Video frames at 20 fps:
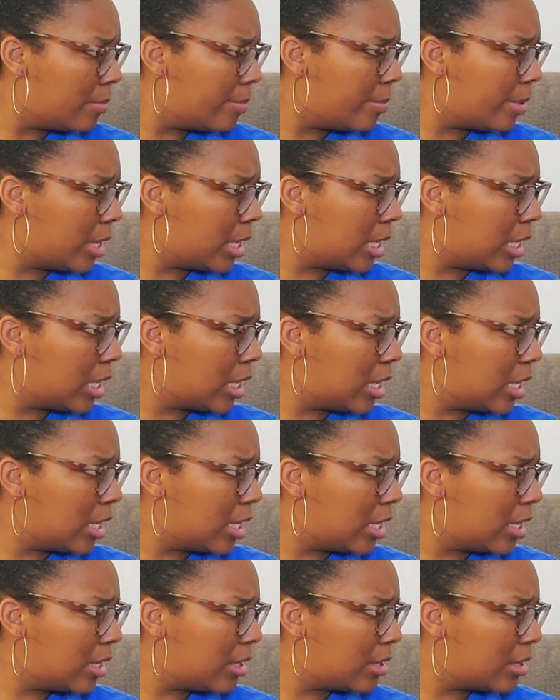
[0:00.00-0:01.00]

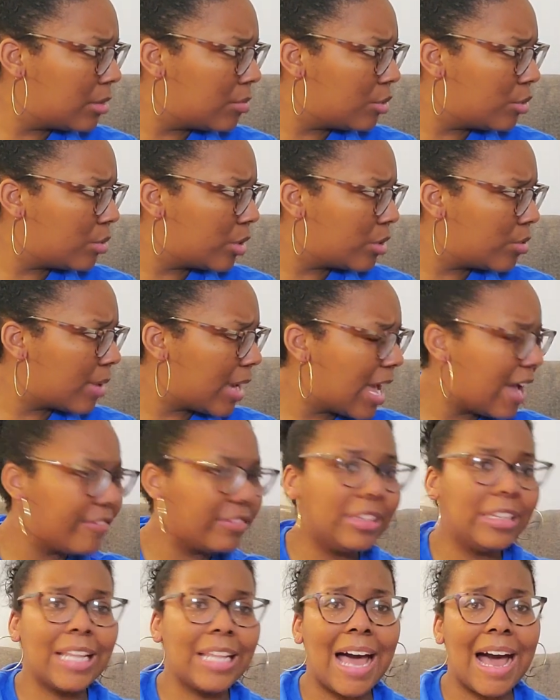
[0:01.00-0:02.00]
but which ones do I
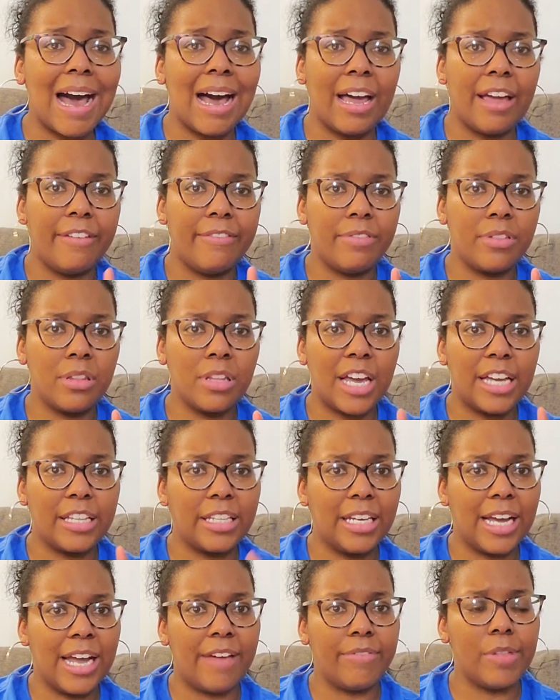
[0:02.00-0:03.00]
have? Lives, I
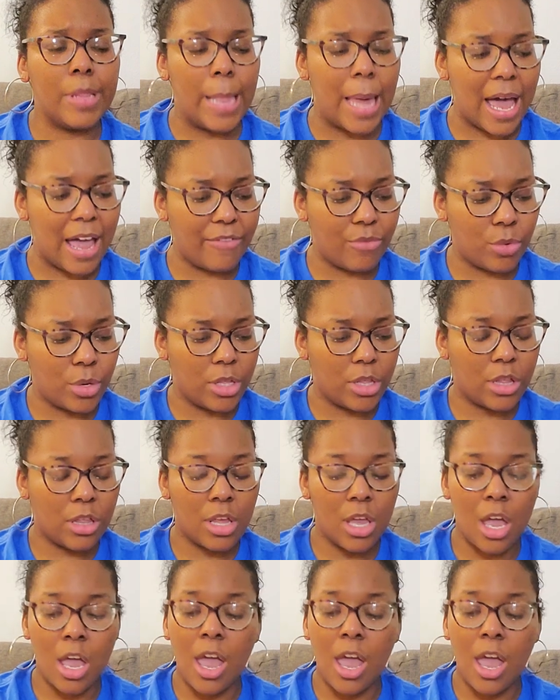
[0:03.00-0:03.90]
think I have the live ones.